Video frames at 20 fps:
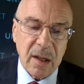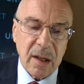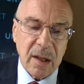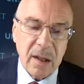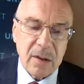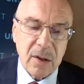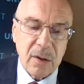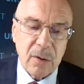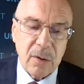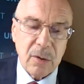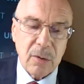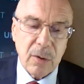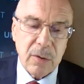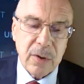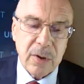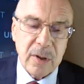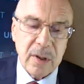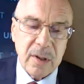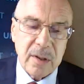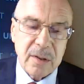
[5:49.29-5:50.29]
in the
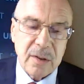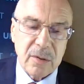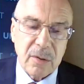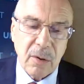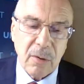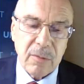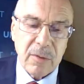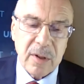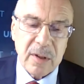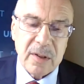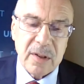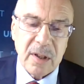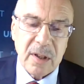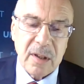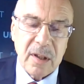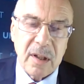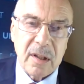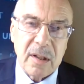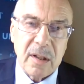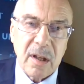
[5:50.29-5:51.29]
northeast of the
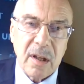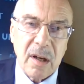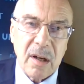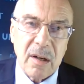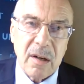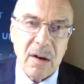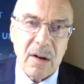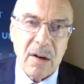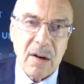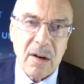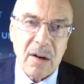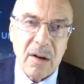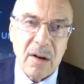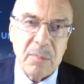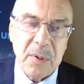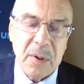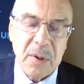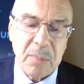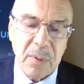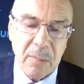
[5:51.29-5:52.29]
Syrian Arab
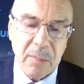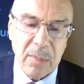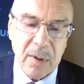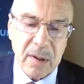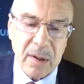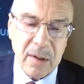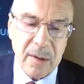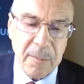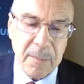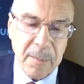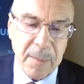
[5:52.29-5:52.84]
Republic.